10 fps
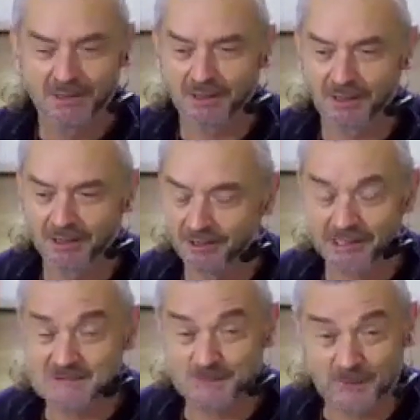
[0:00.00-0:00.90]
uh,
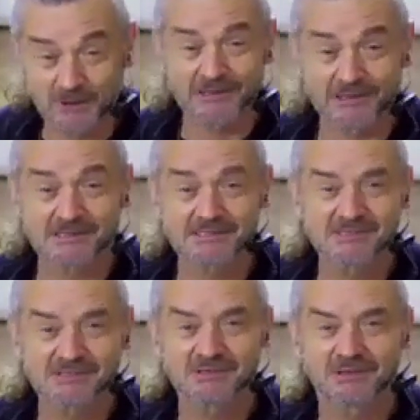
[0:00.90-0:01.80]

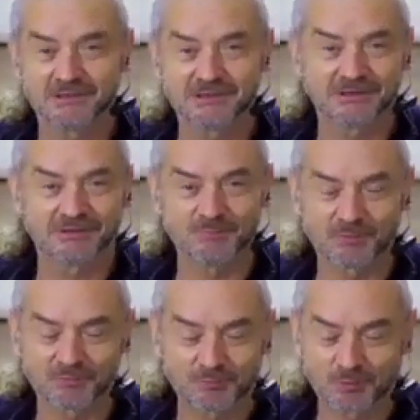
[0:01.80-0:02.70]
experience,
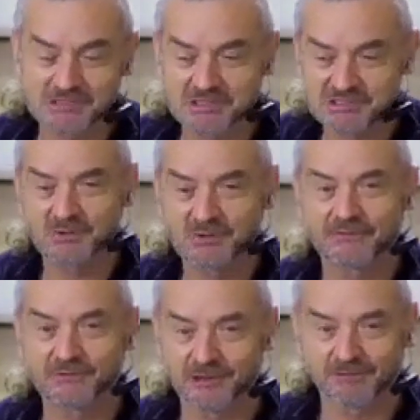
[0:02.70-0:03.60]
um, presence to
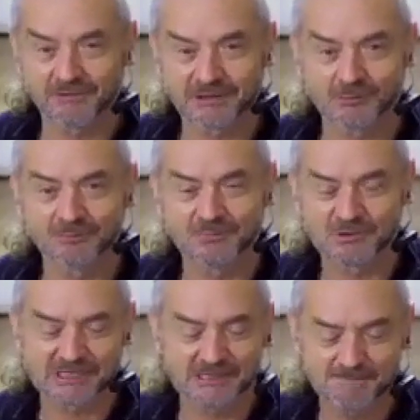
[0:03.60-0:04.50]
everything around them,
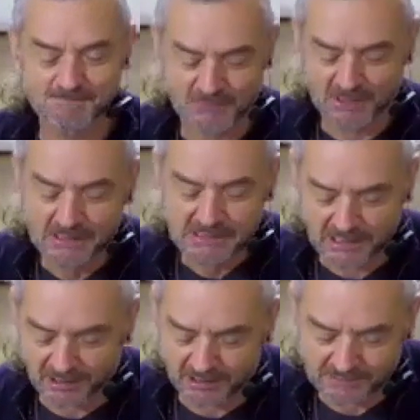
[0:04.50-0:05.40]
you see.
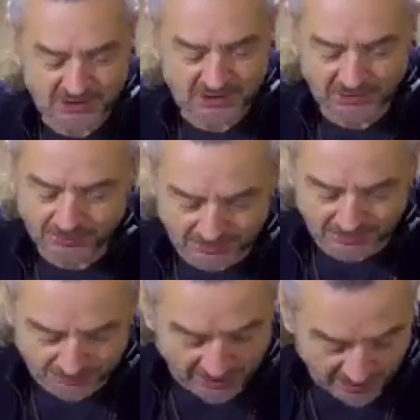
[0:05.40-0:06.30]
Um,
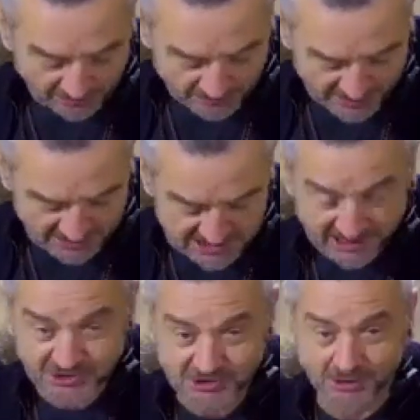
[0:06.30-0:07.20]
so, and, and
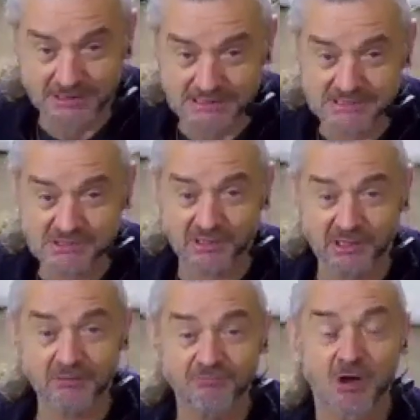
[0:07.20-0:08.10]
meditation is
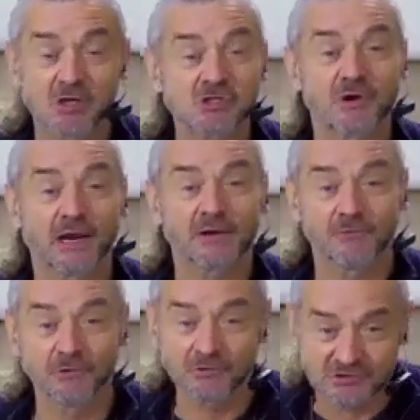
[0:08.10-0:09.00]
the fast track
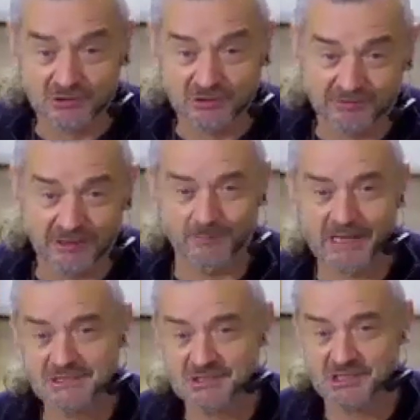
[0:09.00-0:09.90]
route to develop
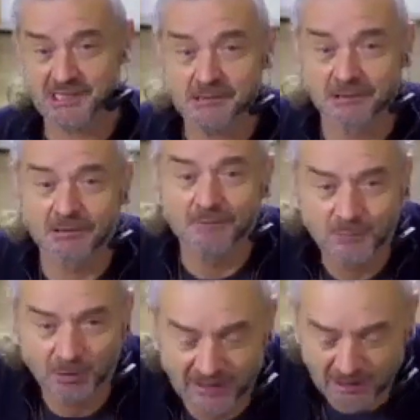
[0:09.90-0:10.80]
that skill
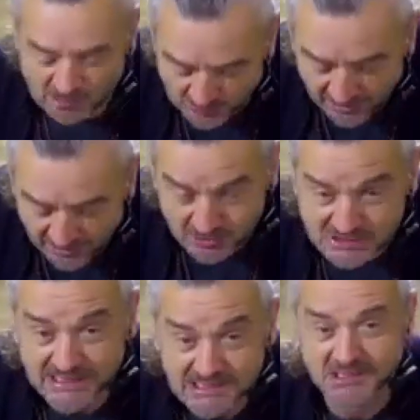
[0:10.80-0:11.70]
of how to be in your
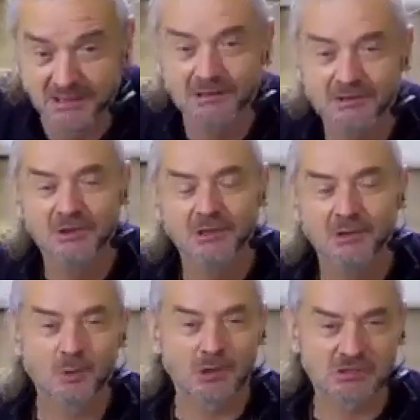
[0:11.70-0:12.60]
center
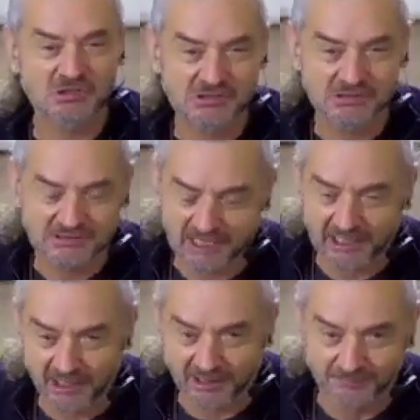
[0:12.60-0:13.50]
whilst
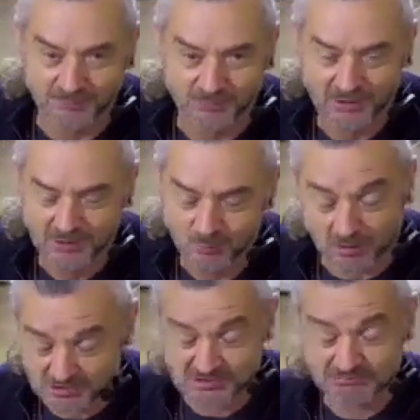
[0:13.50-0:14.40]
taking,
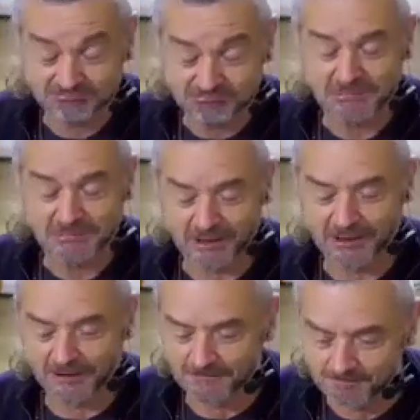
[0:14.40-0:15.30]
whilst
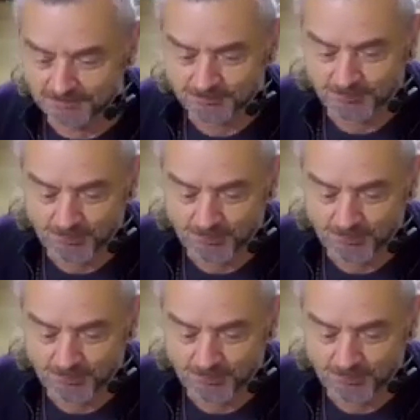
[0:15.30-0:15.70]
um,